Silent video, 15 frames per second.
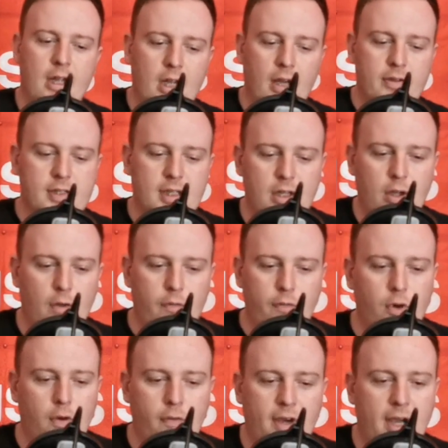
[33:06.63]
I was saying go
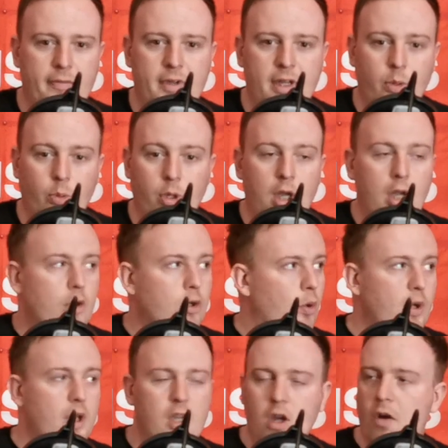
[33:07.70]
four five nil go
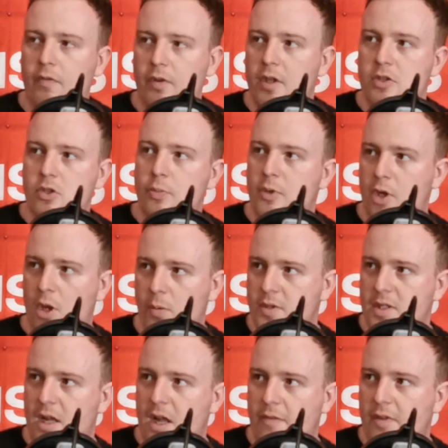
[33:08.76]
and get your confidence up and go and
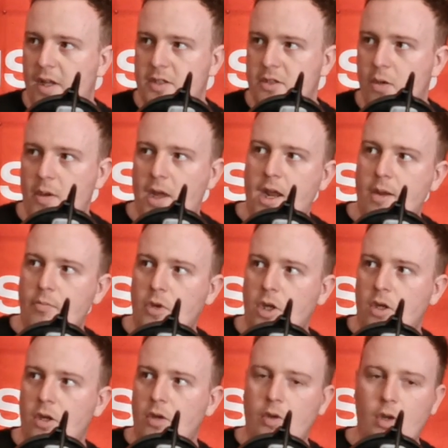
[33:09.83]
start Atletico game,
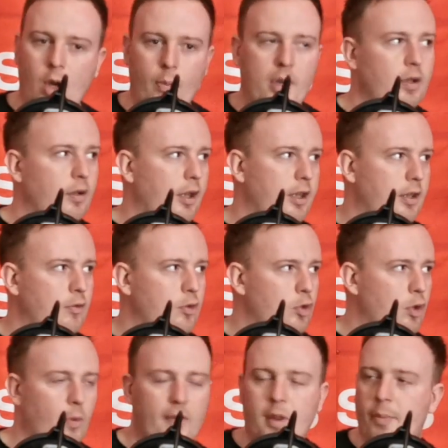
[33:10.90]
knowing like you would
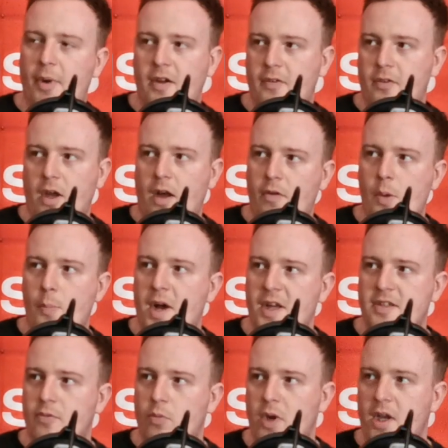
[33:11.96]
come off the back of a
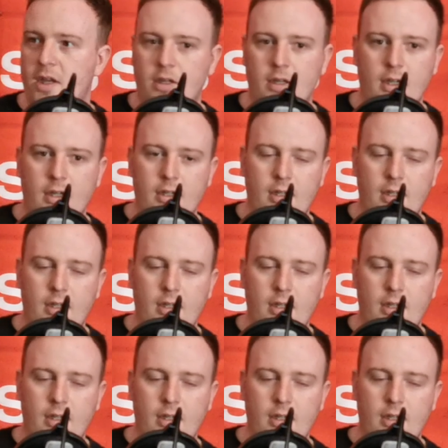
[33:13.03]
massive yeah. win. Yeah.